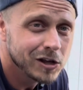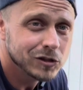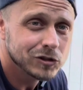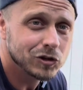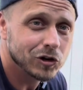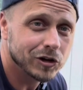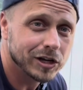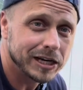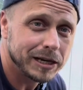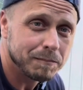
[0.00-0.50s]

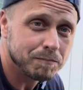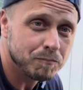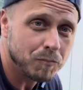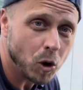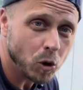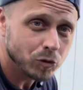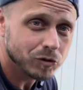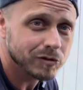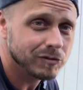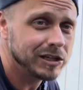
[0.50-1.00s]
So you're getting
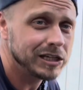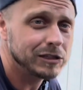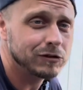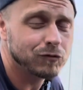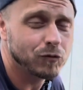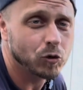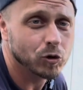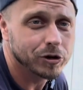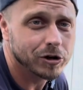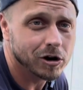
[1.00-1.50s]
both of these
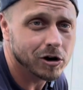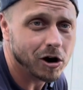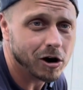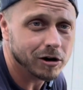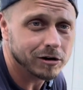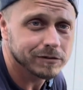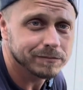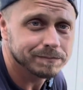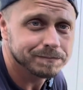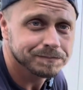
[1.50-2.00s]
for your
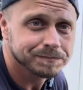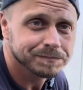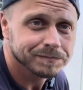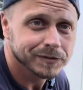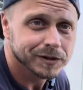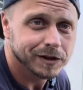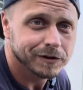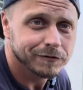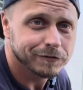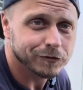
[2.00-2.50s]
garden
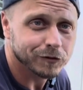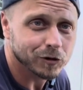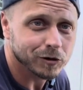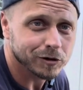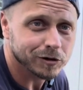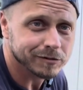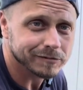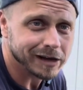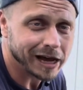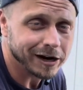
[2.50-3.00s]

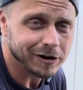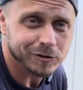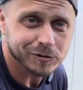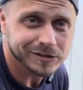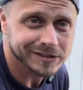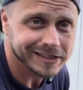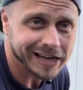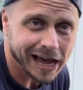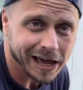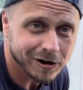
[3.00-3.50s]
for I don't know
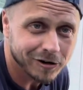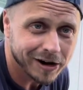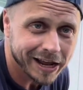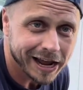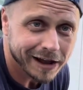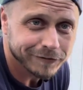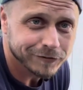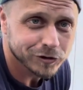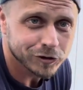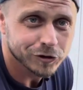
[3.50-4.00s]
Saturday
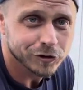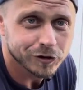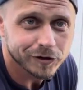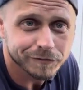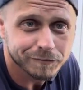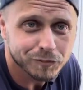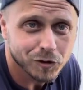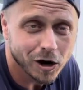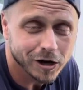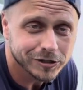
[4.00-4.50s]
afternoon
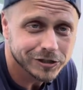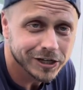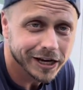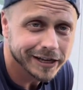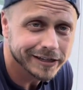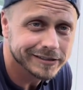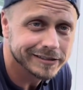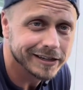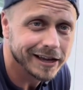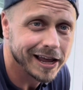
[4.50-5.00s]
of
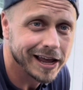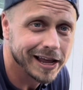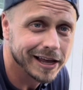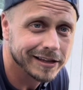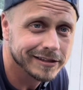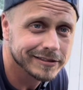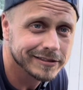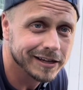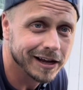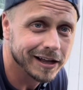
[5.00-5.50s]
projects
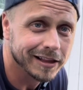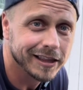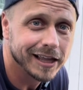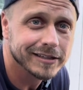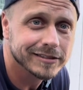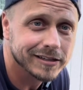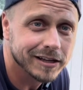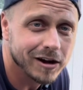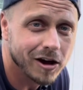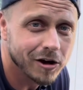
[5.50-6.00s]
and uh,
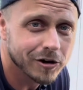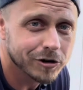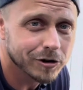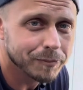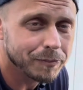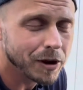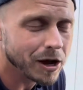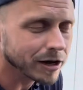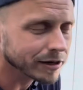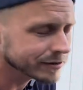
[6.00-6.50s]
less than a
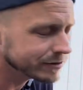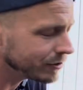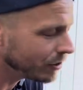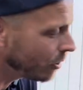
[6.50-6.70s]
hundred bucks.